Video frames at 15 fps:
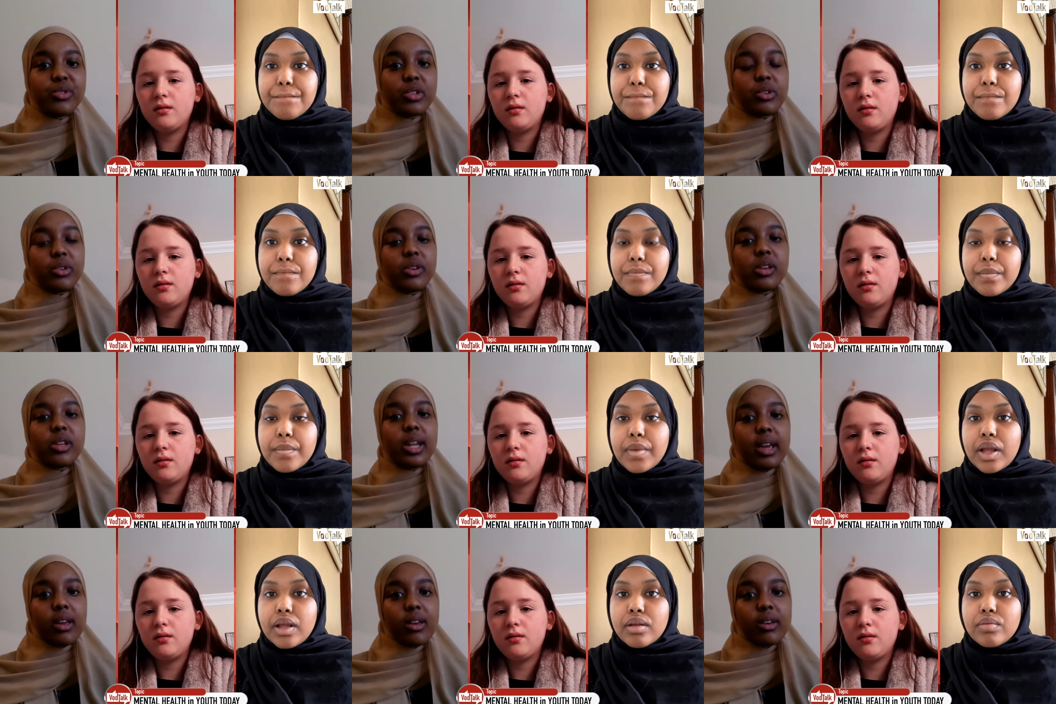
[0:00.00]
Speaker 1: do,
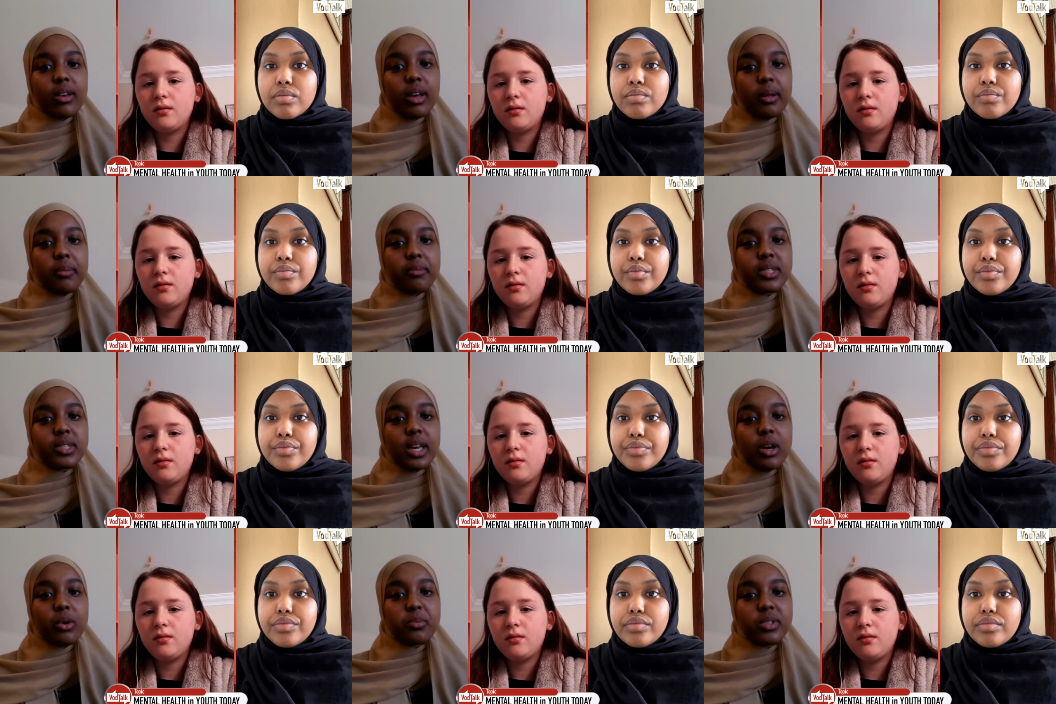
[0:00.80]
like, um,
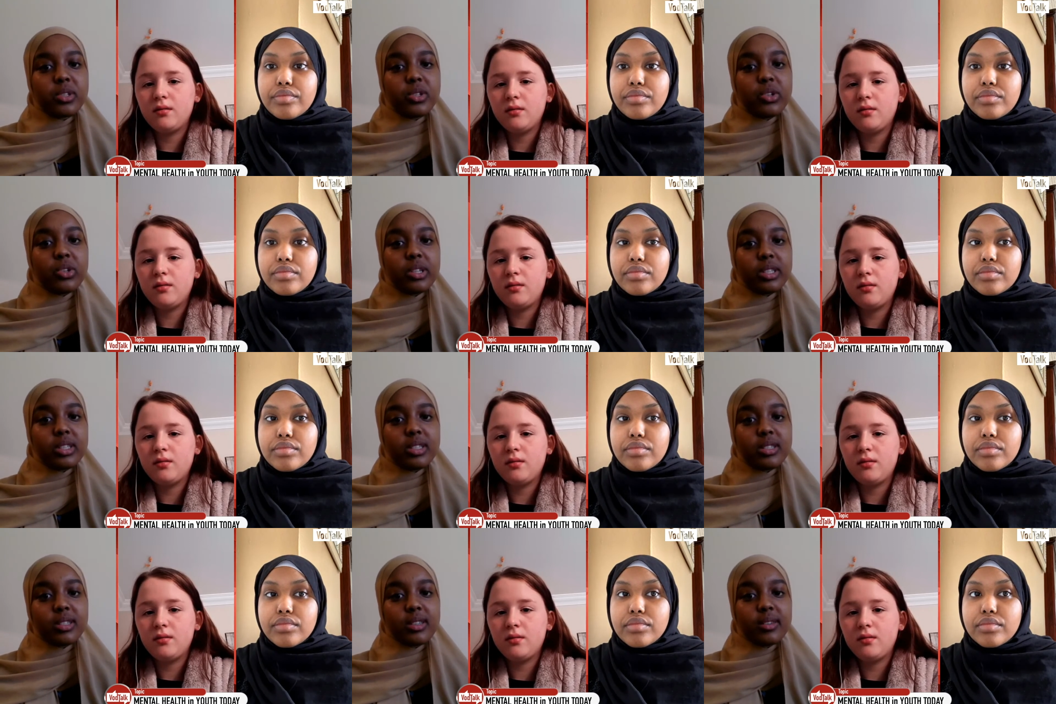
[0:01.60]
to help
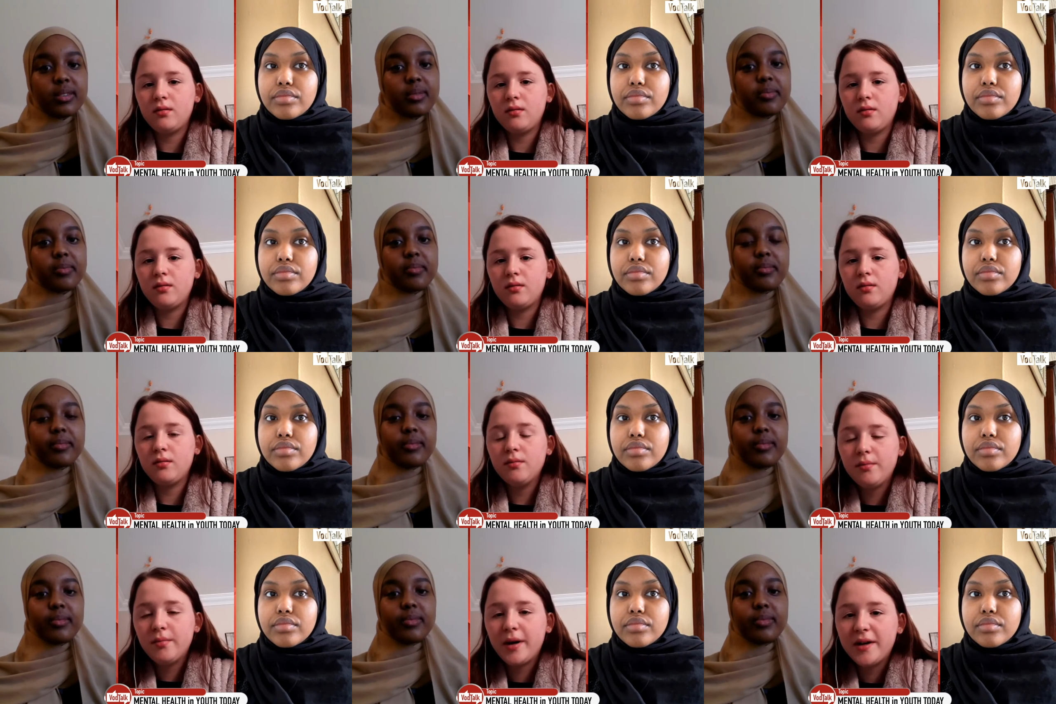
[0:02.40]
students?
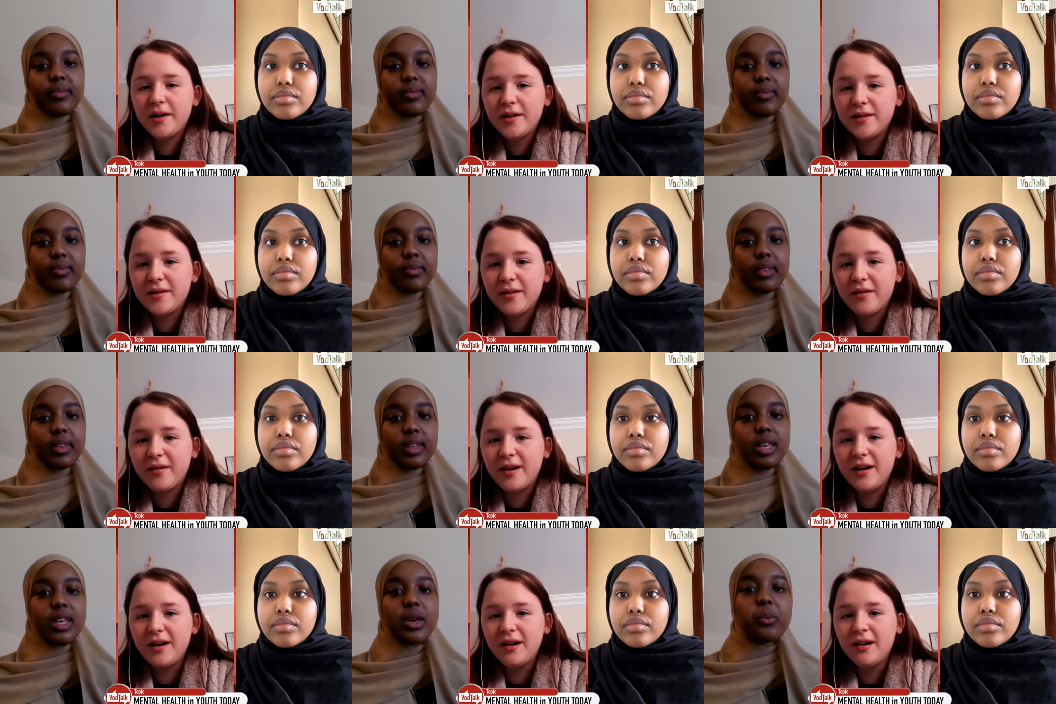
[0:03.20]
Speaker 2: Pardon,
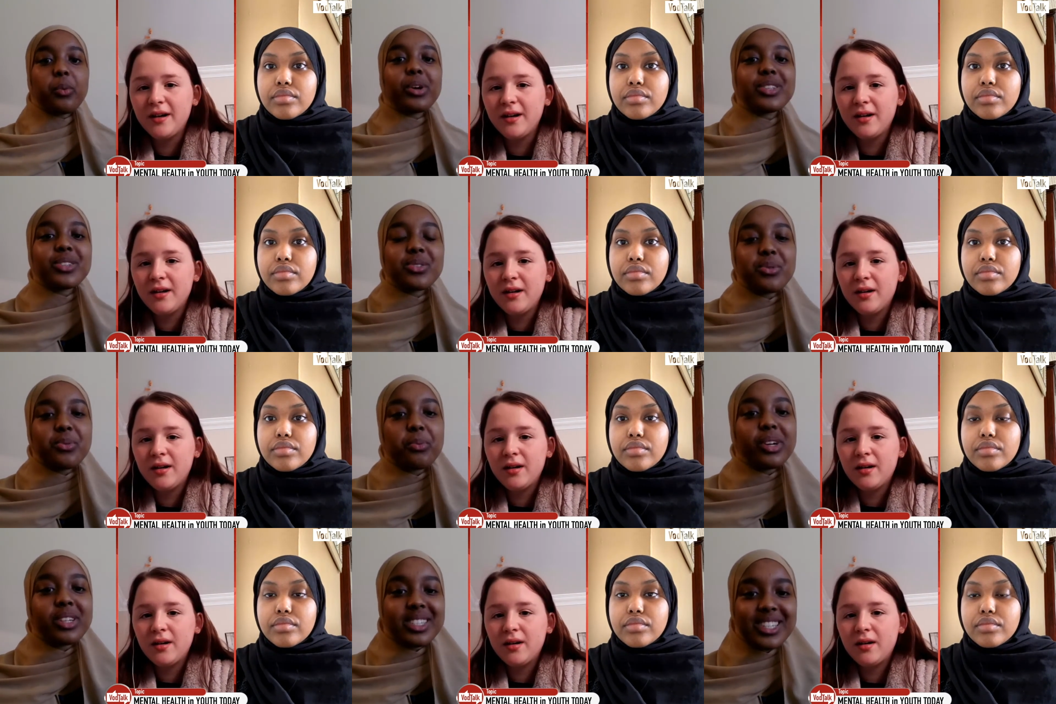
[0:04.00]
sorry
Speaker 1: what
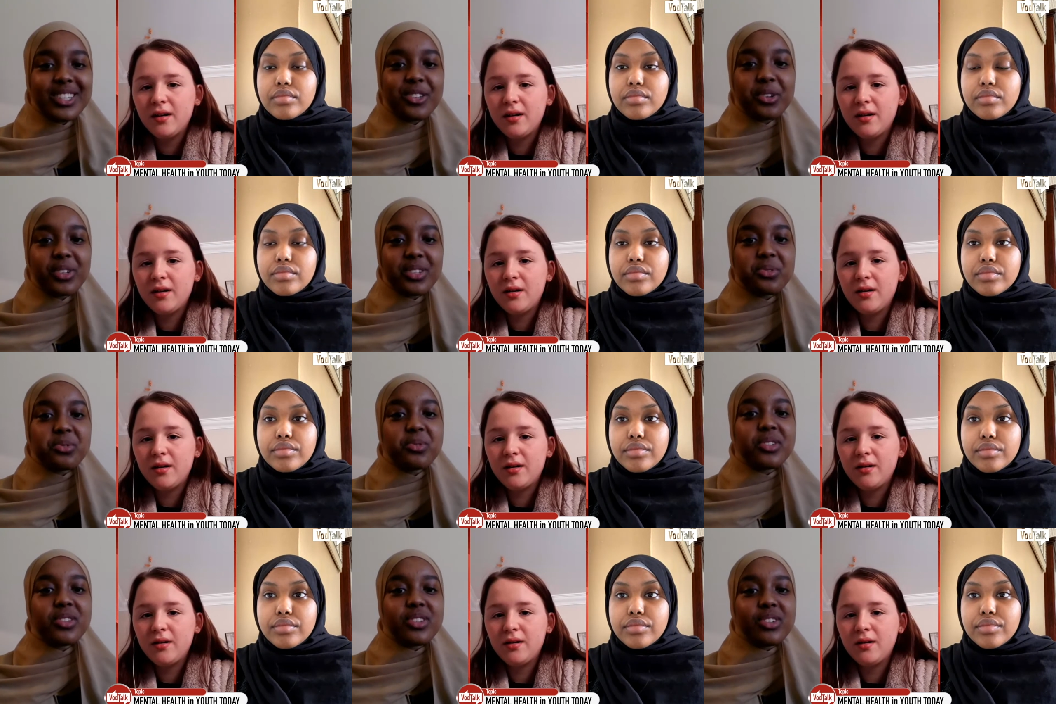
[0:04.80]
sc- what did your
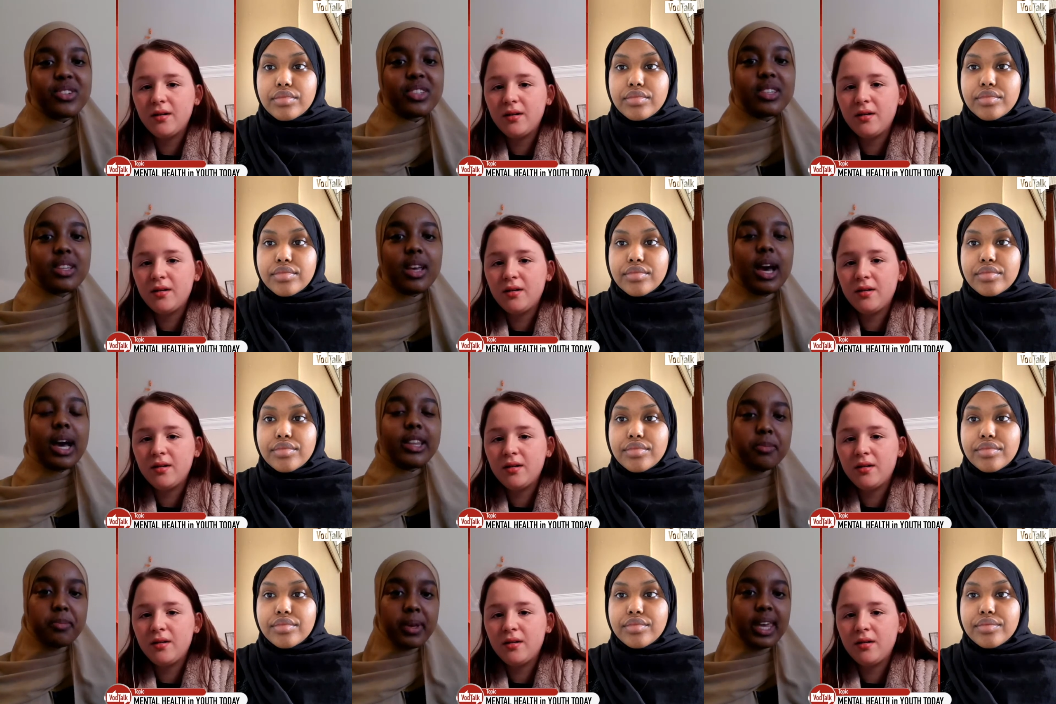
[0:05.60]
school do
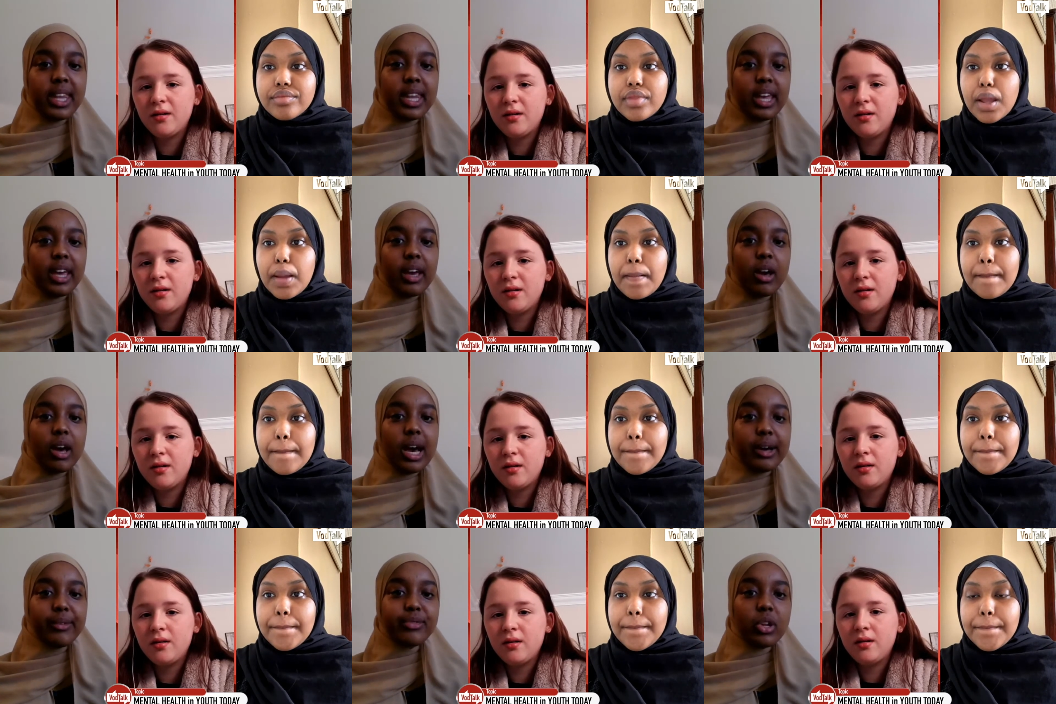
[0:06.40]
at the beginning
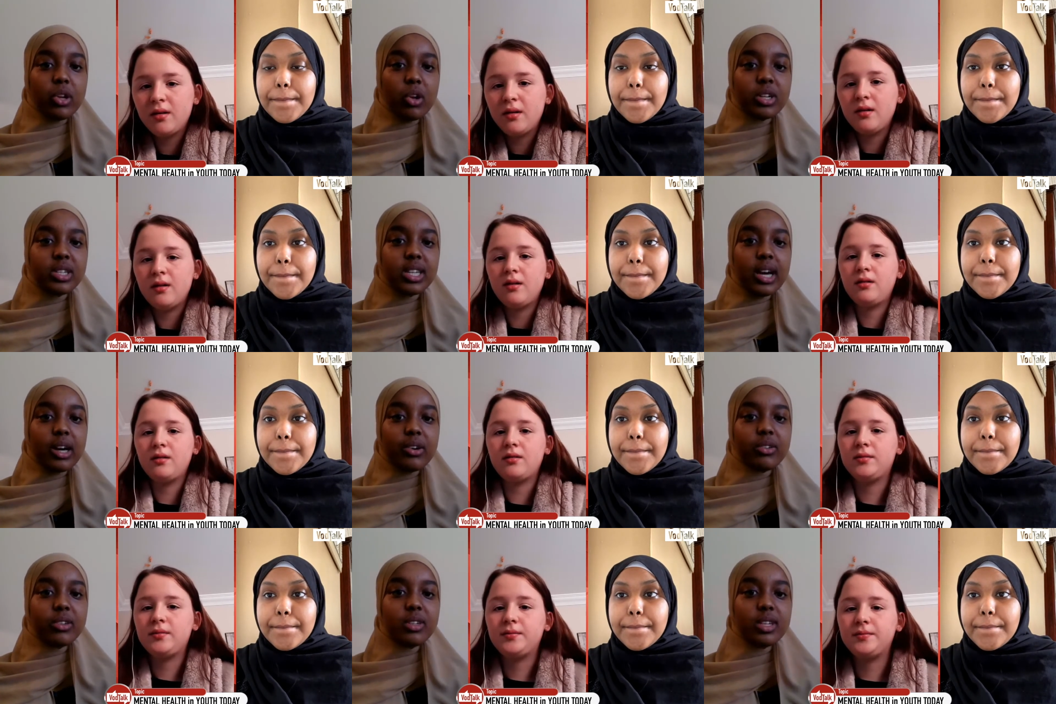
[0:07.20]
after
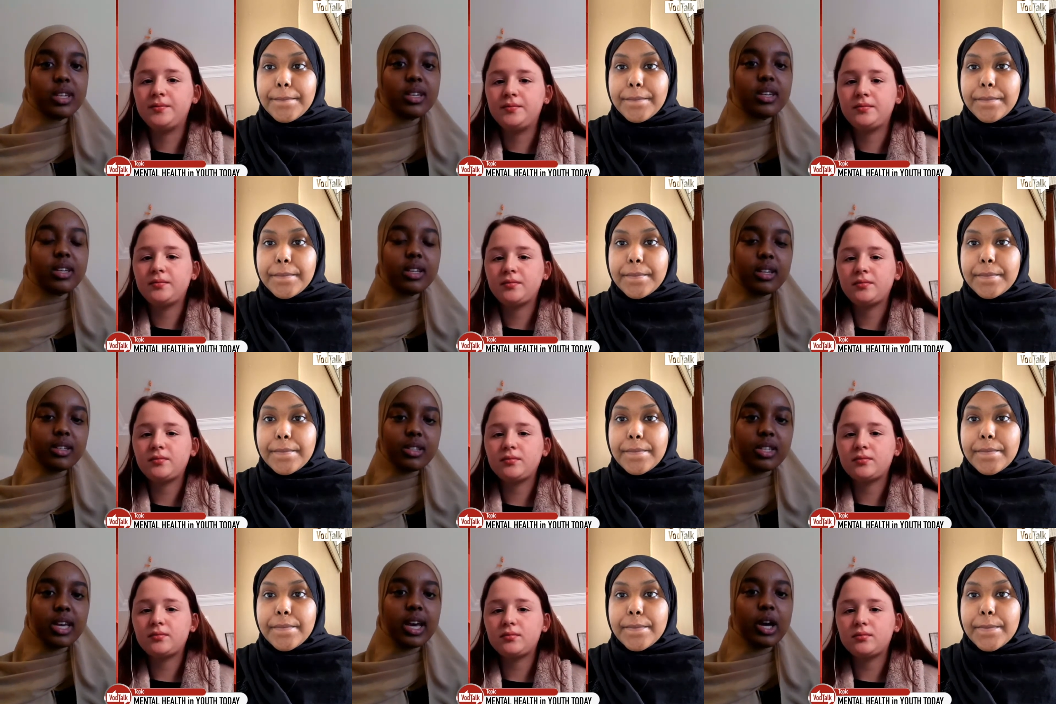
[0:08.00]
lockdown
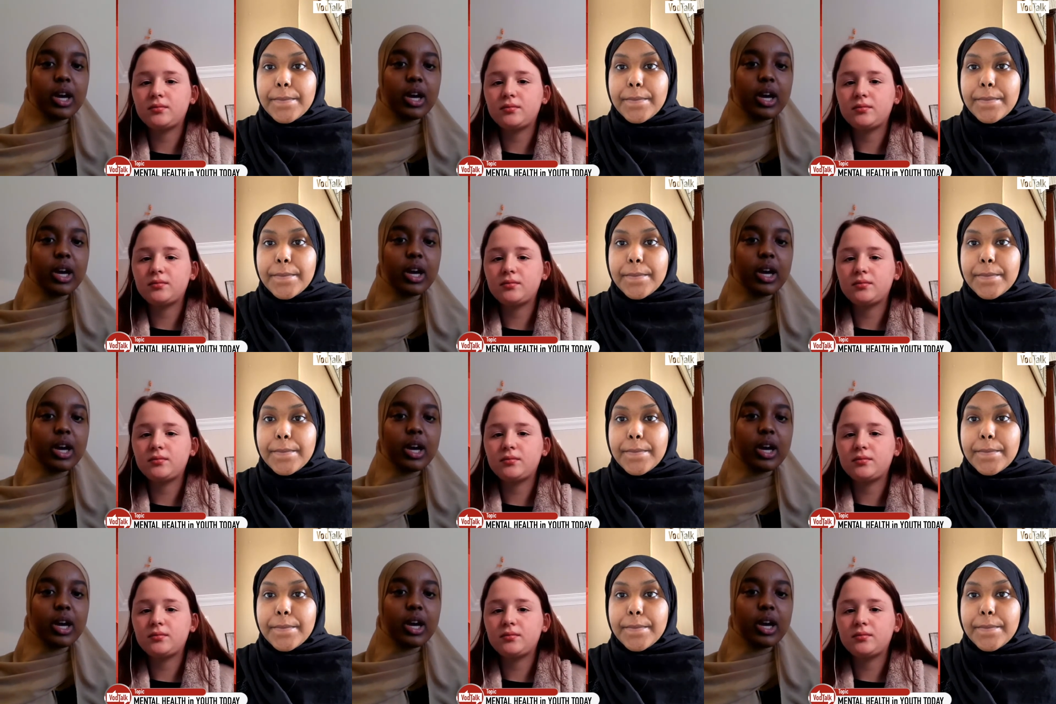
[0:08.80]
to